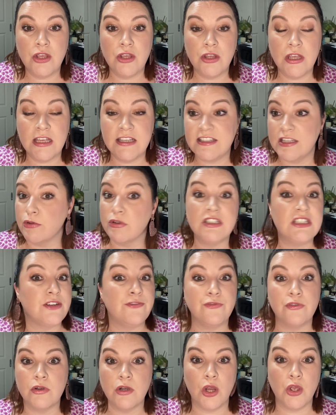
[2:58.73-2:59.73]
Is there a
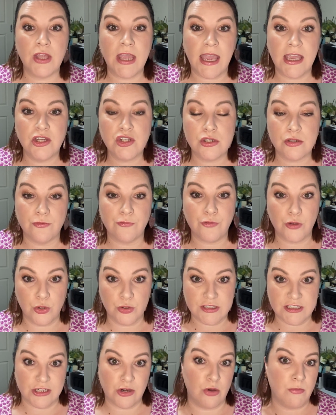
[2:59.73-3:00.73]
different location for your
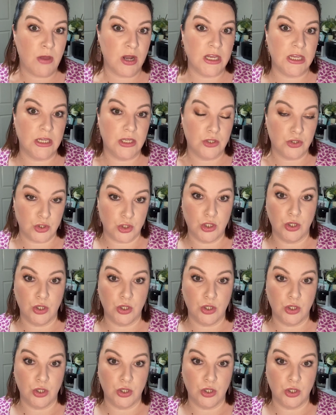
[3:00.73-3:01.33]
ceremony to